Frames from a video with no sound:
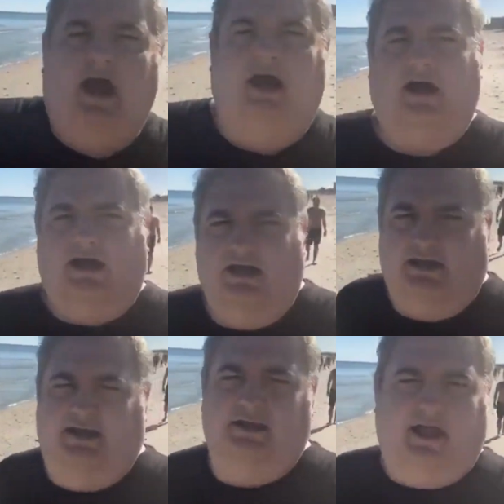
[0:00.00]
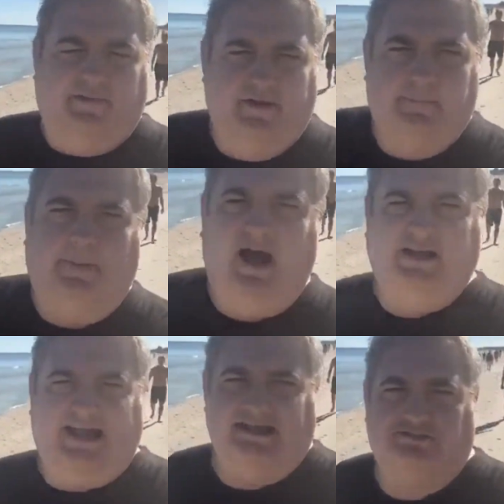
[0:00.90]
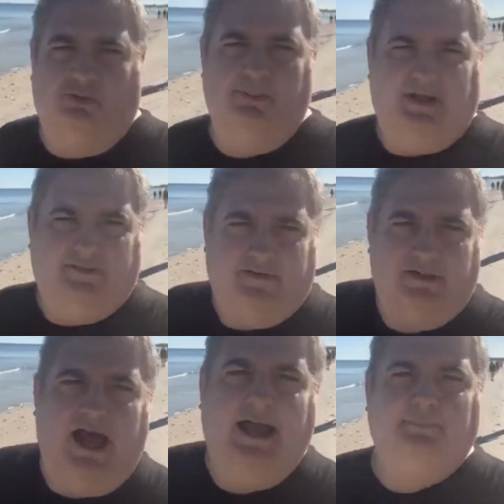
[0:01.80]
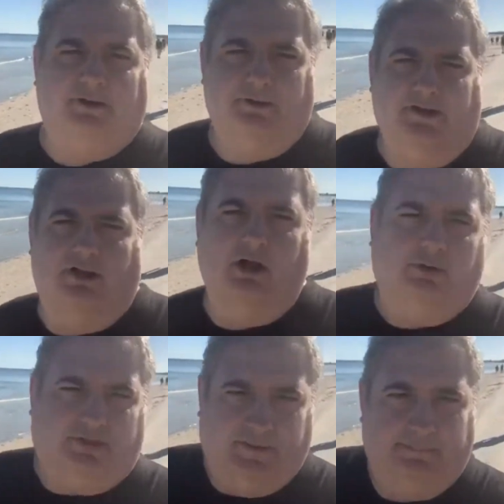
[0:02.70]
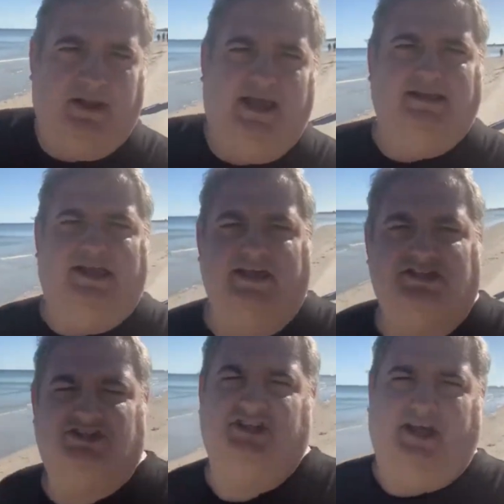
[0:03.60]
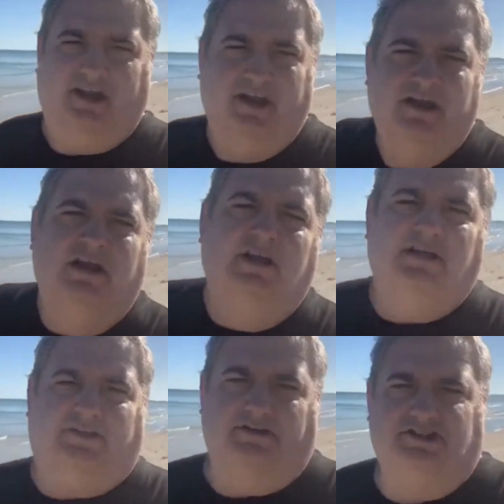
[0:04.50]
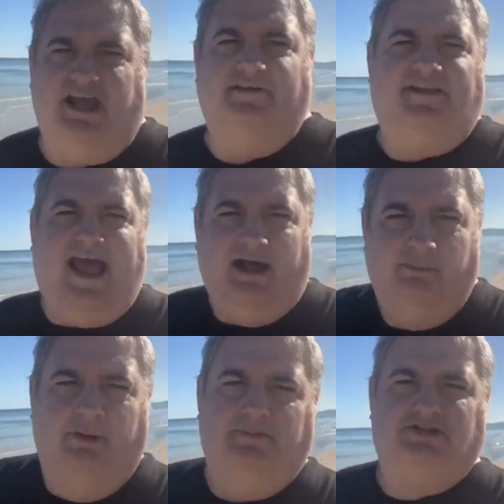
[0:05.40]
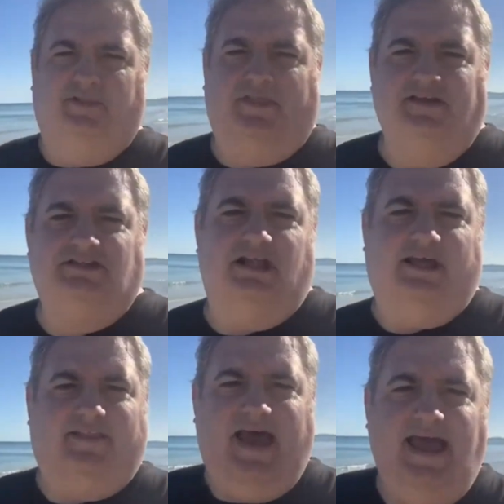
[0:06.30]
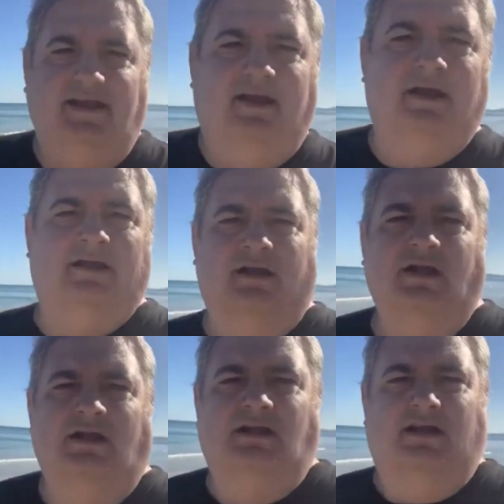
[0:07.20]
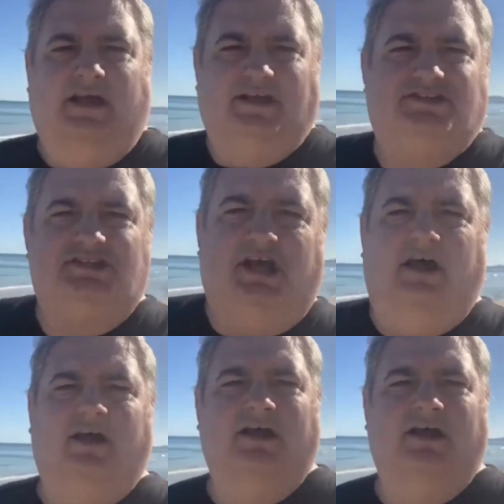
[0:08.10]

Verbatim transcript: uh, and, and then your podcast will be in their library along with their playlists and their saved albums and things like that. It's uh,